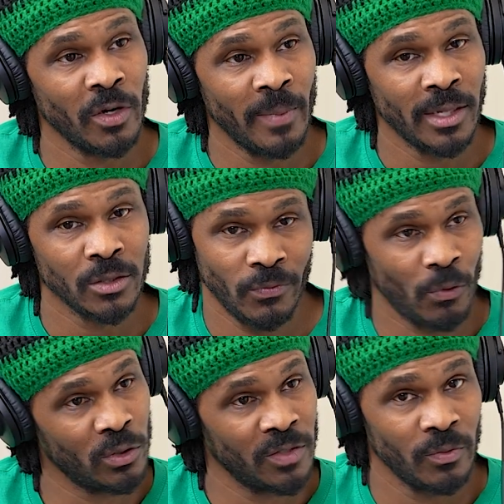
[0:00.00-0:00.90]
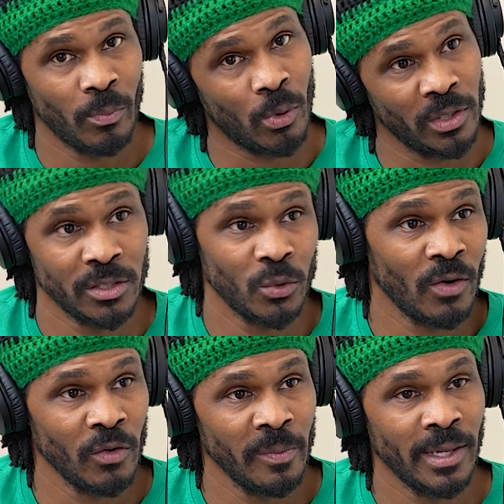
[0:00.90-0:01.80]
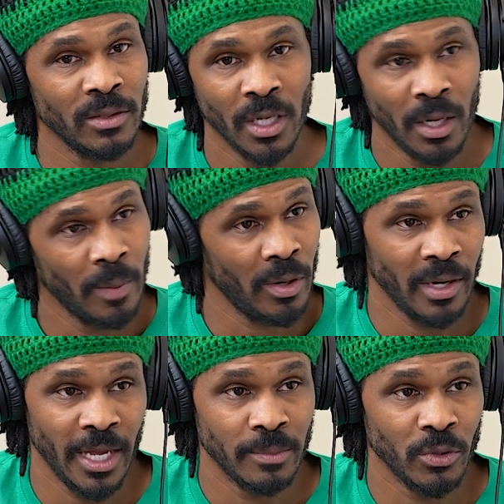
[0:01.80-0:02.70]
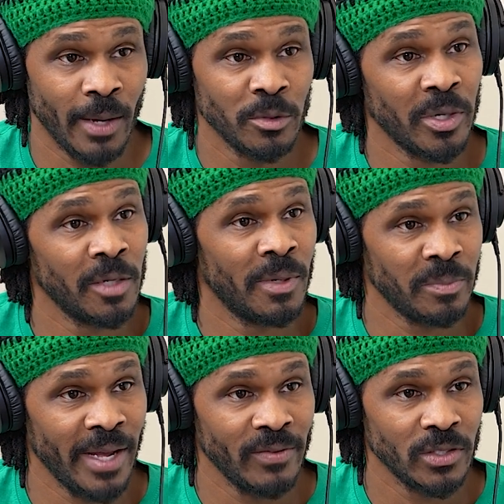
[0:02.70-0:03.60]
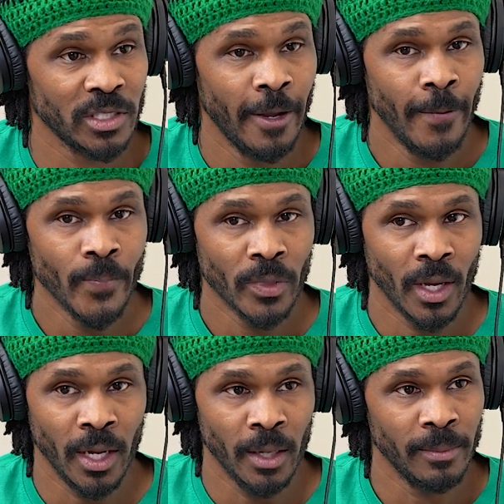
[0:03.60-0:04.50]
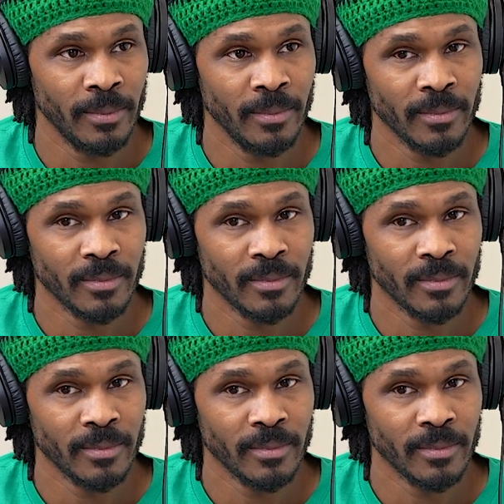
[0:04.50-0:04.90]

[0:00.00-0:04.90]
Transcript: rebounds, or 14 points and 12 rebounds per game. So that was pretty much my average. Okay. Um,